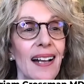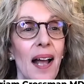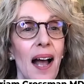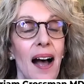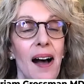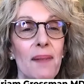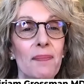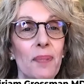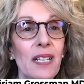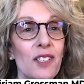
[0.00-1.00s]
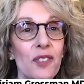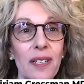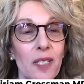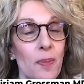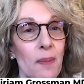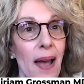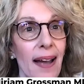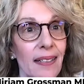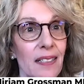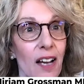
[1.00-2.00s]
But it's great to be back
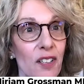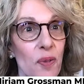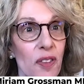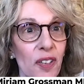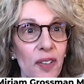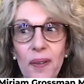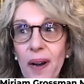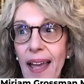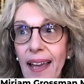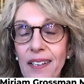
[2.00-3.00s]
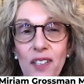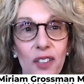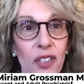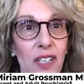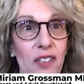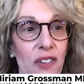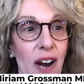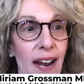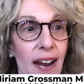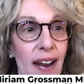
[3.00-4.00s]
in touch with you, and you're looking
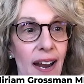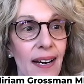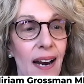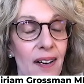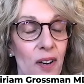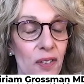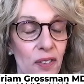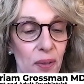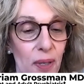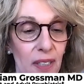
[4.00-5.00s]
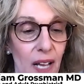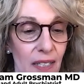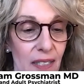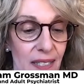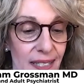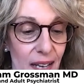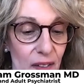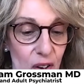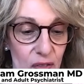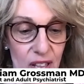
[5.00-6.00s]
great, and I know you're doing a lot of good
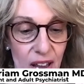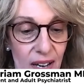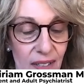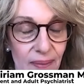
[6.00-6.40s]
stuff over there.